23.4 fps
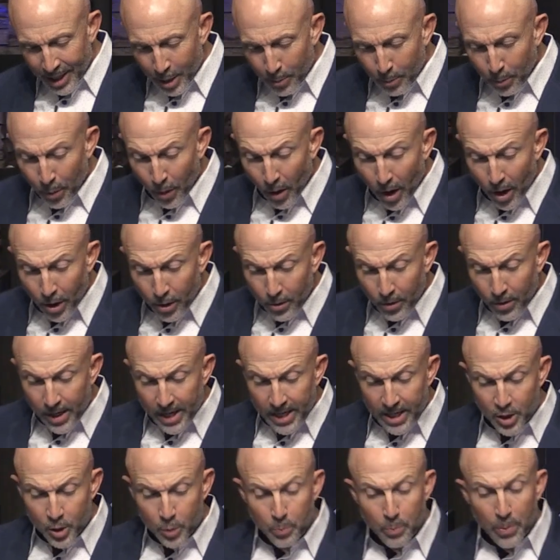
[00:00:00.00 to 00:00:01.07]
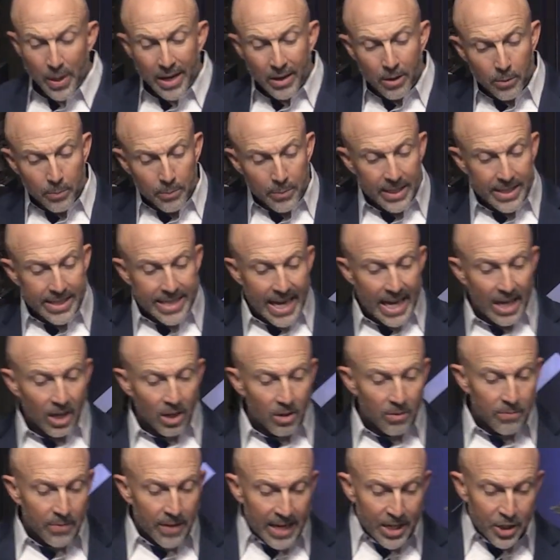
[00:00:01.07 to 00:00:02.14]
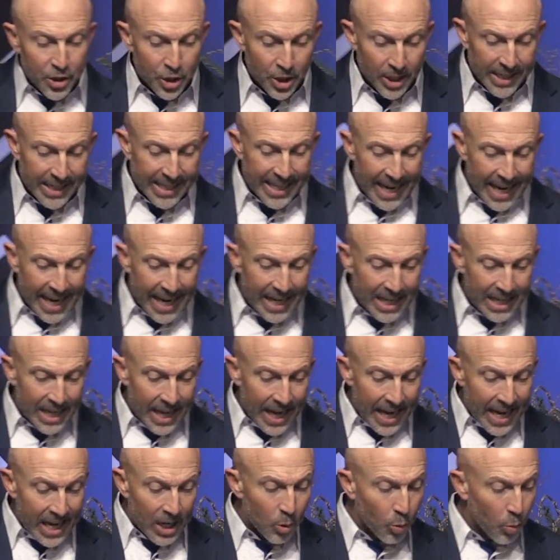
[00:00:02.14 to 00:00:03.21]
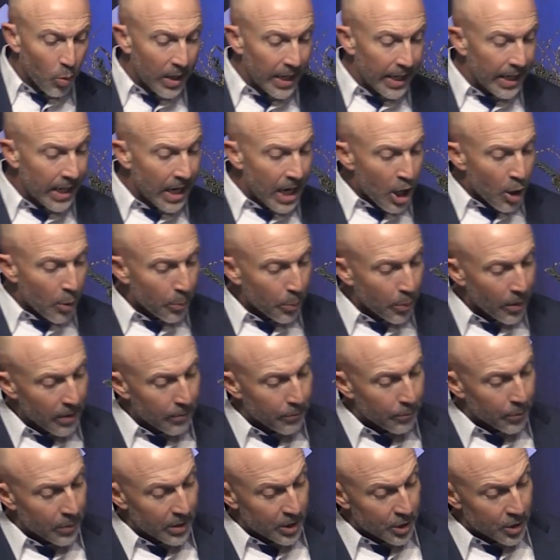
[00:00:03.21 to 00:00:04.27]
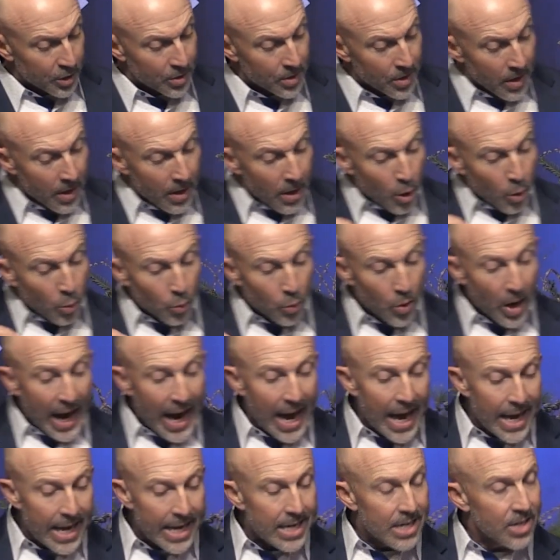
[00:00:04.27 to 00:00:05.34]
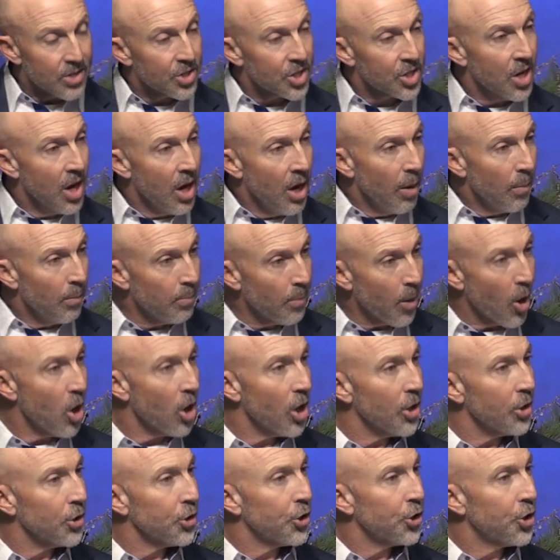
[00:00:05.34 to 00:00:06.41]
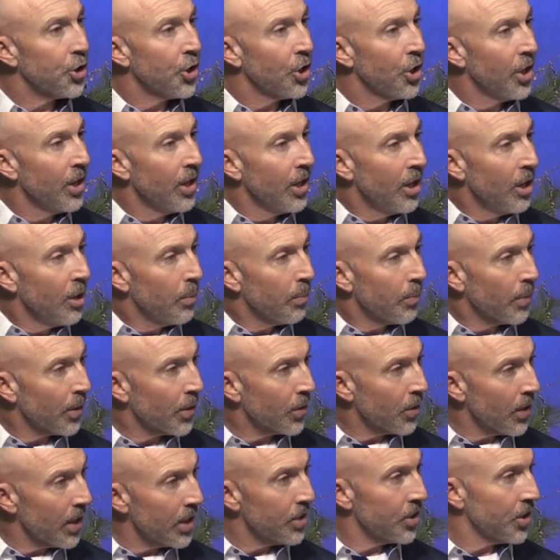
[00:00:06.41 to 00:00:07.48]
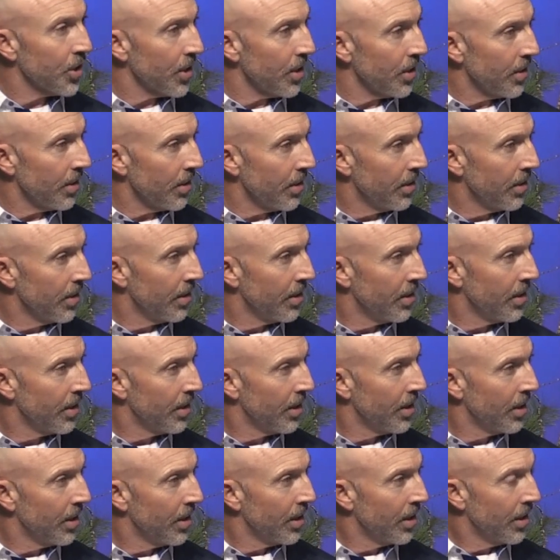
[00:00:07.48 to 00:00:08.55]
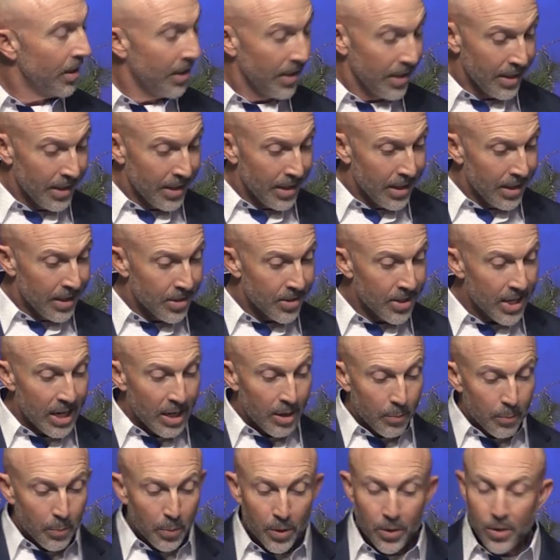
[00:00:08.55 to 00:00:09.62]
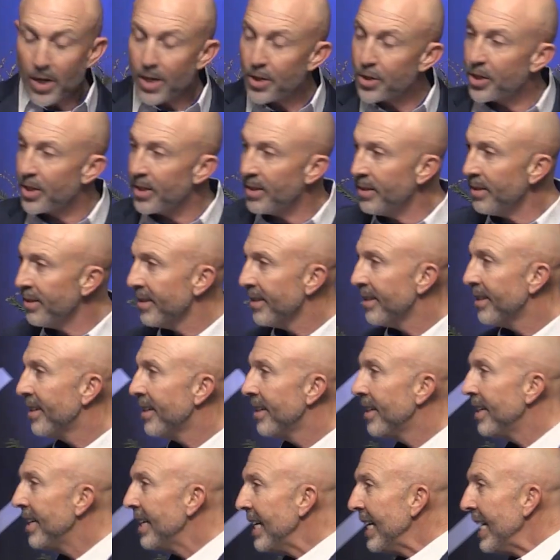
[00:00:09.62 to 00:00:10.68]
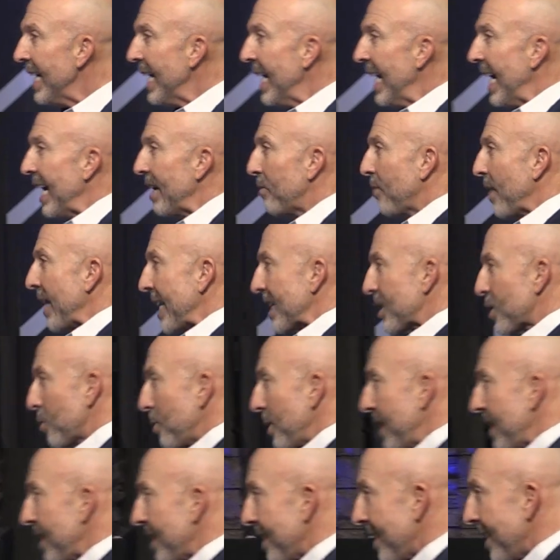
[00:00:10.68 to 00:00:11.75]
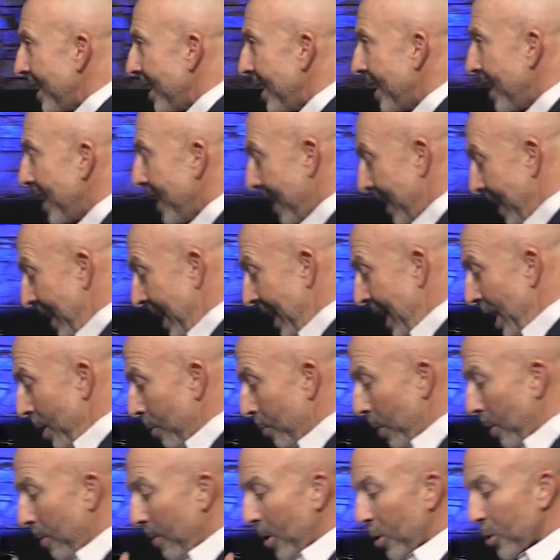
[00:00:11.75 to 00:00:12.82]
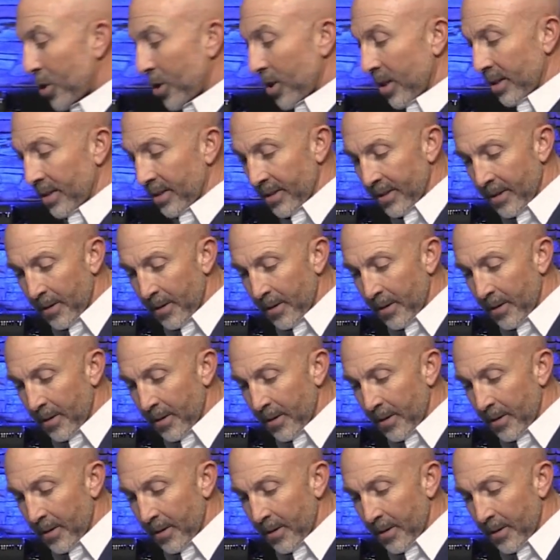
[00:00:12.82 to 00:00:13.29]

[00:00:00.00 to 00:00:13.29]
progress, betterment, elevation, gain, headway, preference, rise, march, progression. Say it progression, progression. Advancement, advancement, promotion